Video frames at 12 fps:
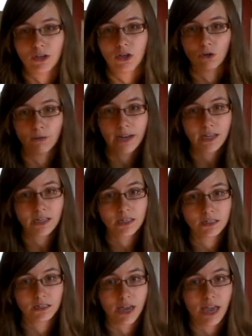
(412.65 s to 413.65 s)
can
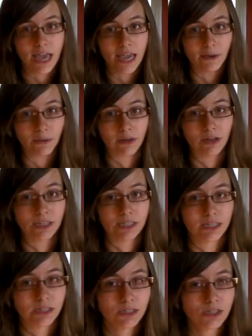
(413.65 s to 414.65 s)
correct a run-on
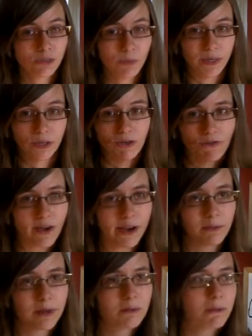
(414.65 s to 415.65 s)
sentence when you
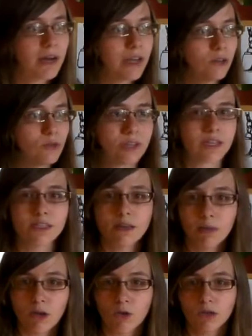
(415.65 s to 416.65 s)
find one by using a
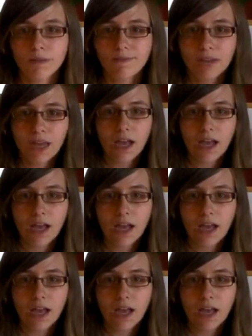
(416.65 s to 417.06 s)
semicolon,